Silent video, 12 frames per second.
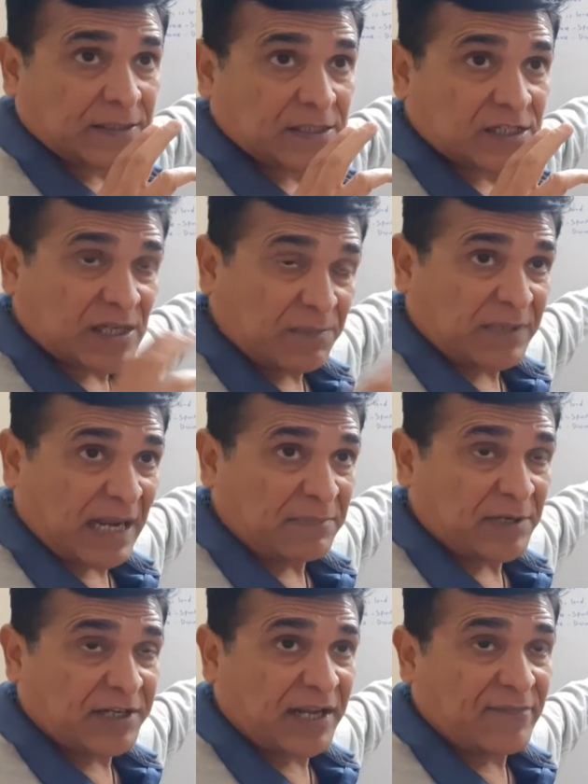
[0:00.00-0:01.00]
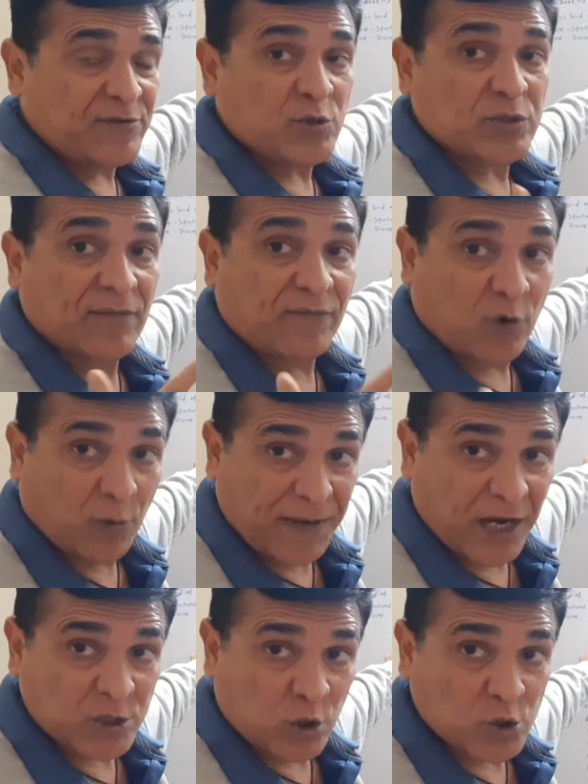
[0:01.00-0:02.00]
sometimes it gives you some
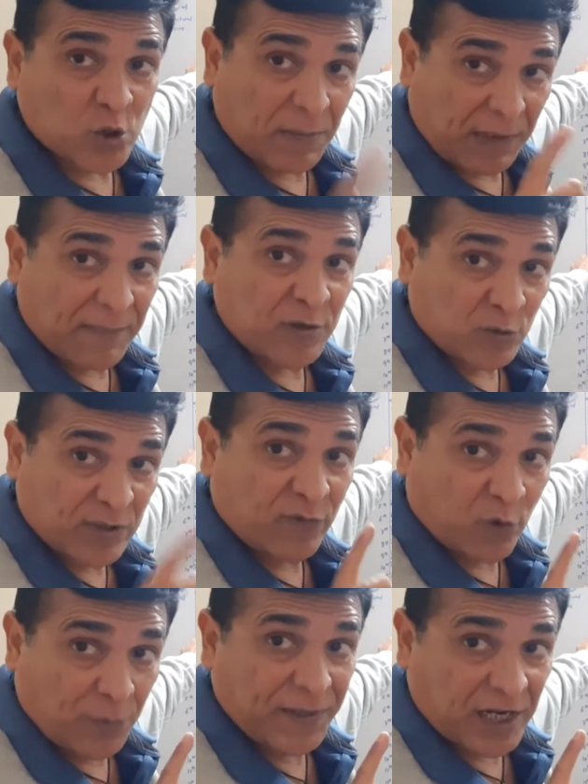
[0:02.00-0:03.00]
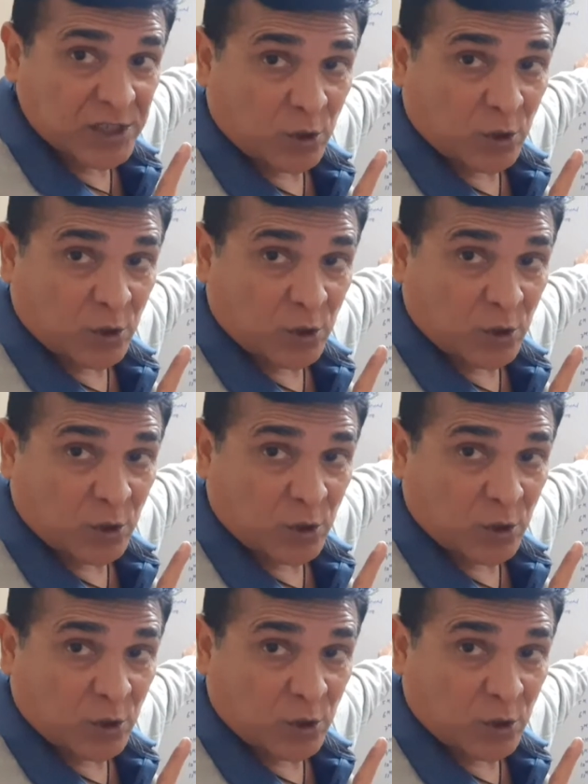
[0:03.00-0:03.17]
phobias also. I'm coming to the phobias